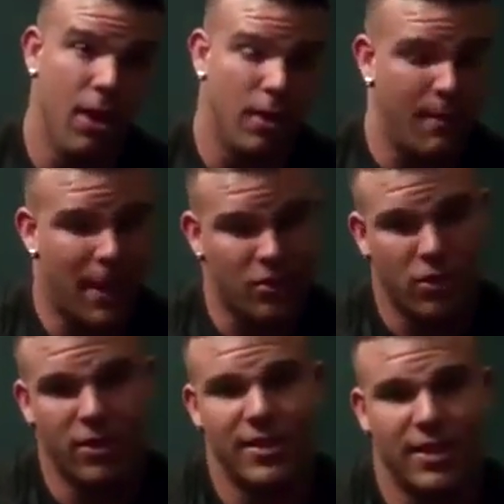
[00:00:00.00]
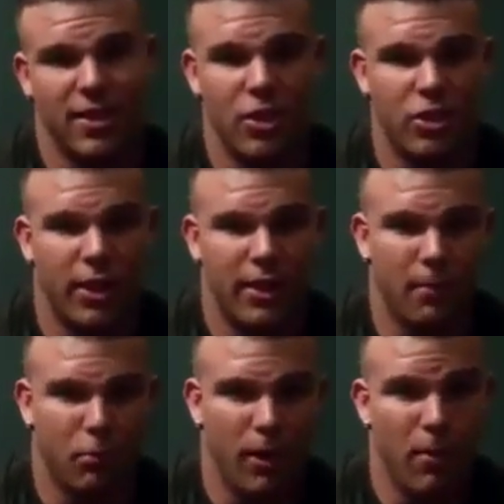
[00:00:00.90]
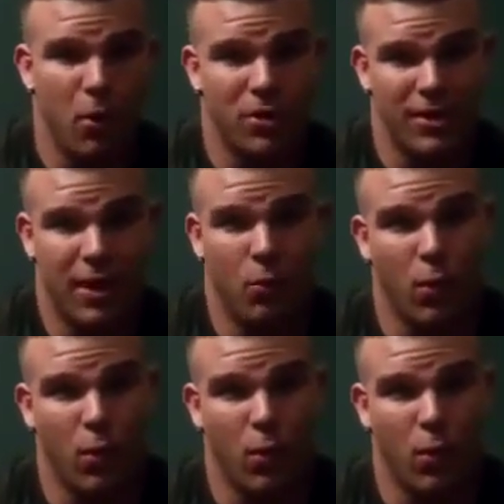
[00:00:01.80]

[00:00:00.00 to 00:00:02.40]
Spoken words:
The Masteron was 600, and the Primo was at